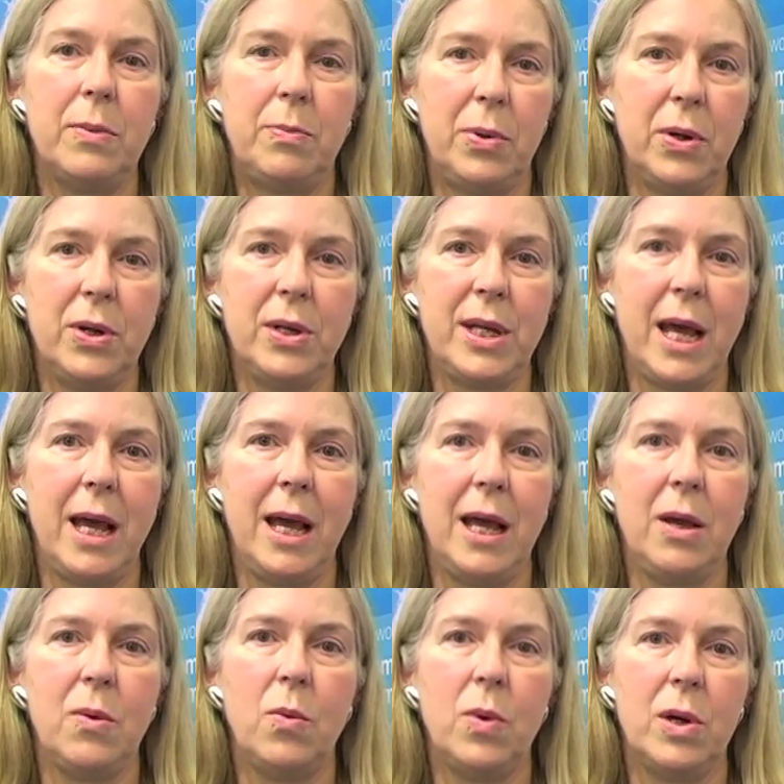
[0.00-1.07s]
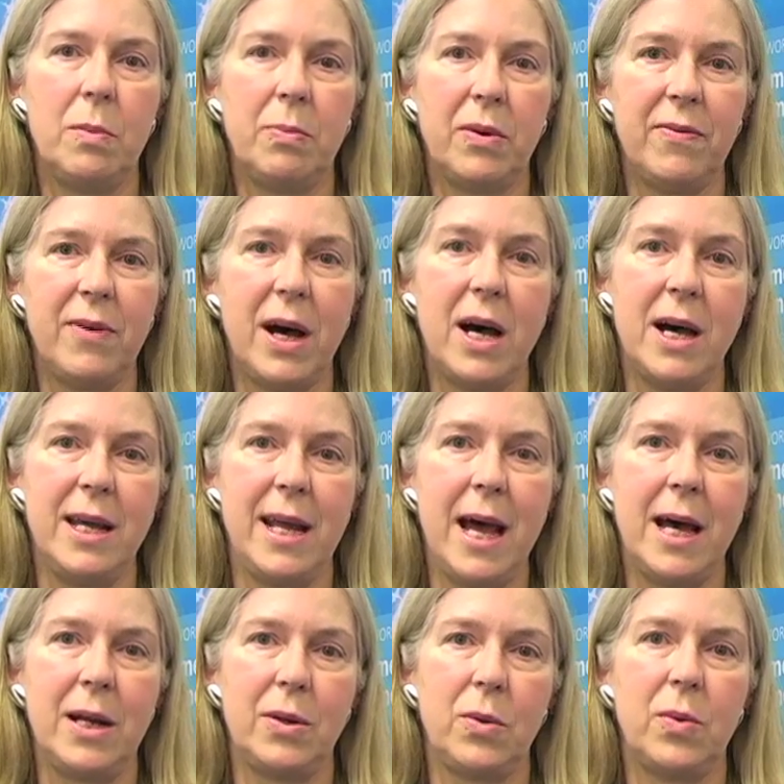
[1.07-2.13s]
per day will provide
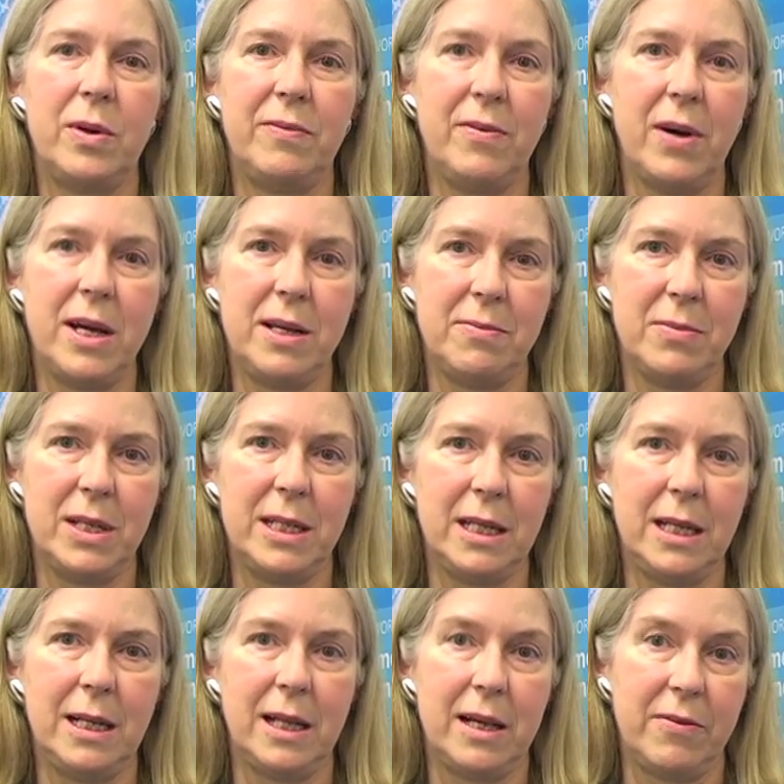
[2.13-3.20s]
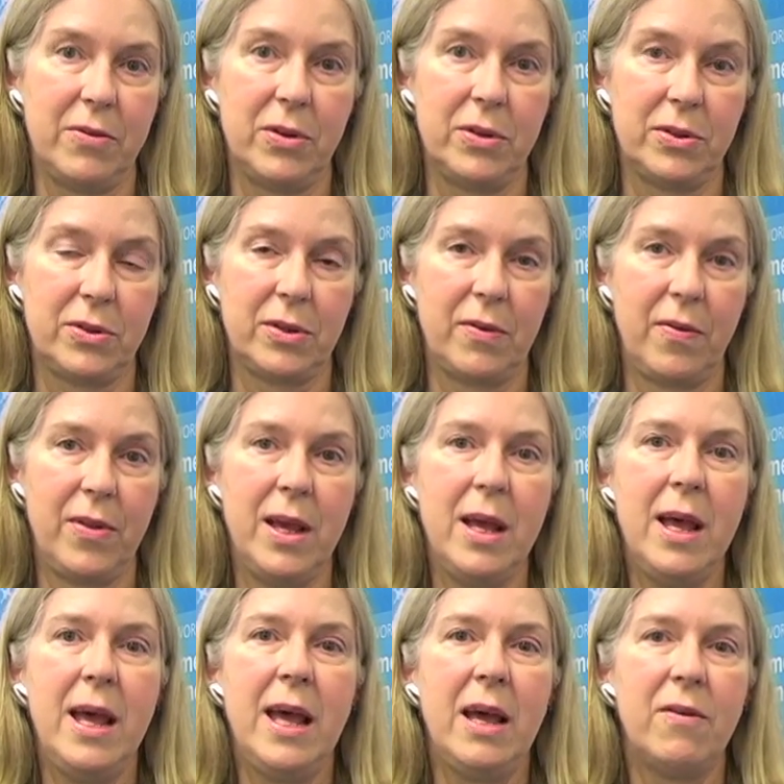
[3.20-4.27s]
adequate vitamin D levels.
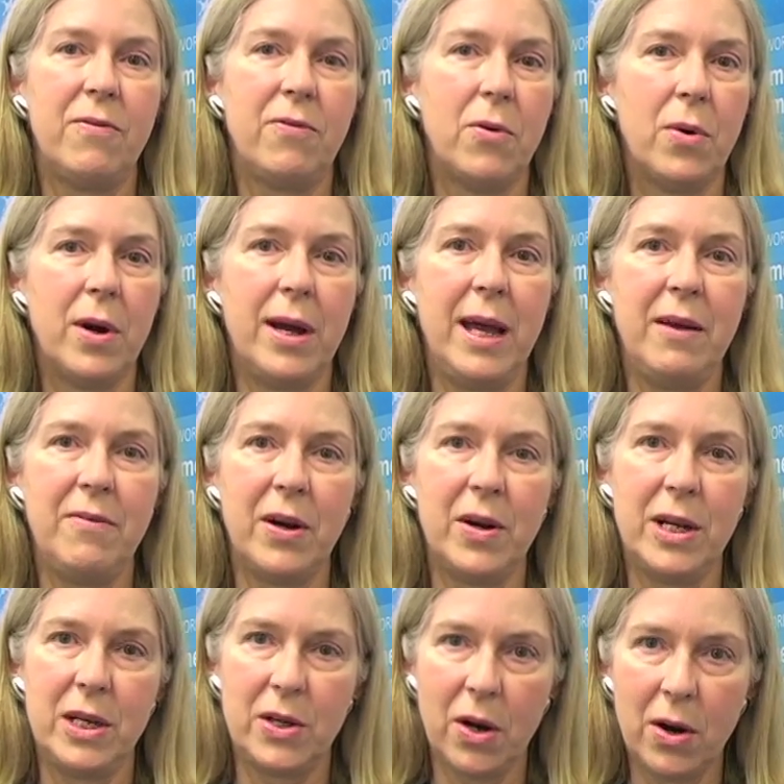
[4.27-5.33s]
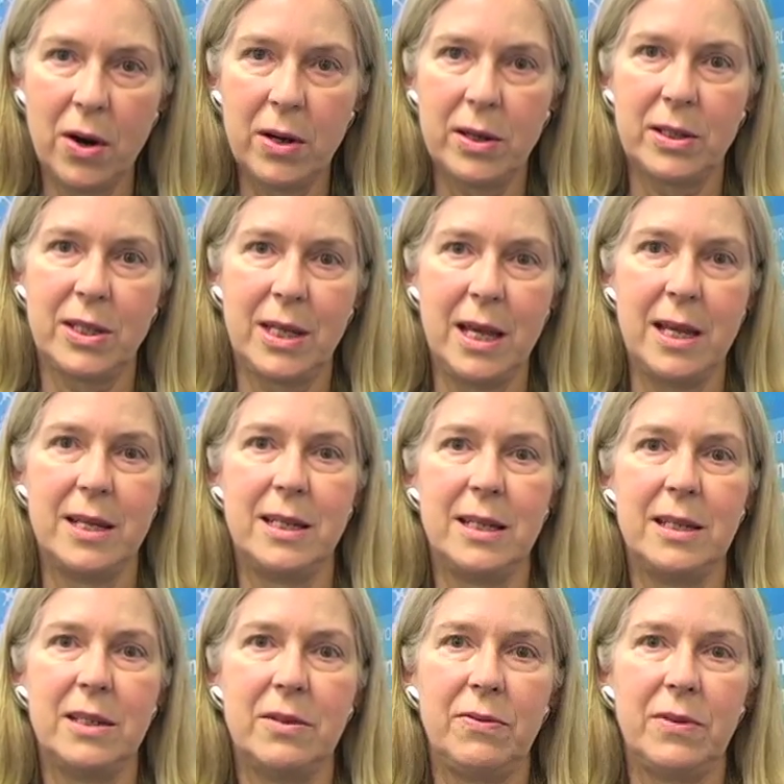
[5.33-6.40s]
For a very dark-skinned
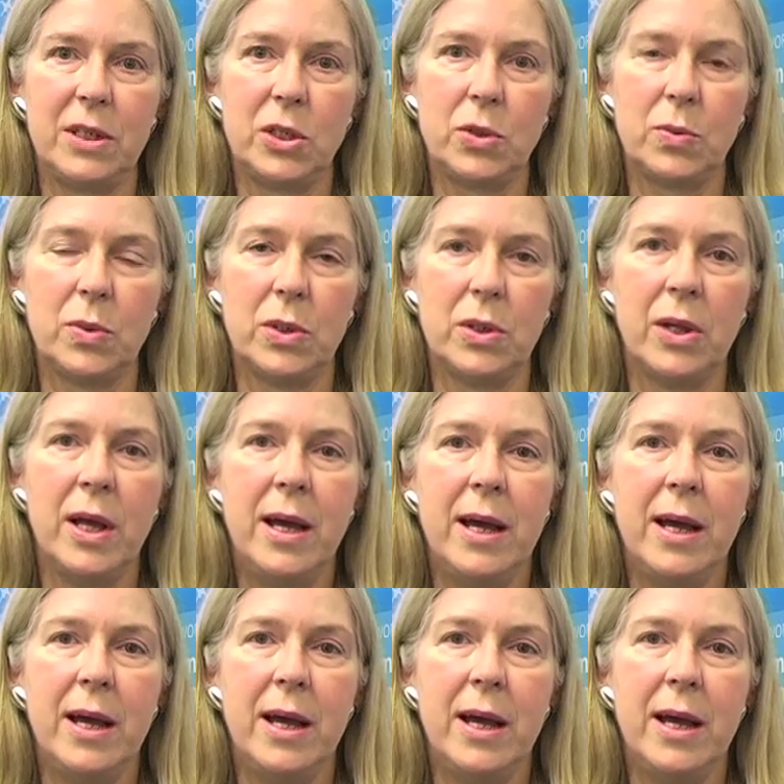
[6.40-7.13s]
individual,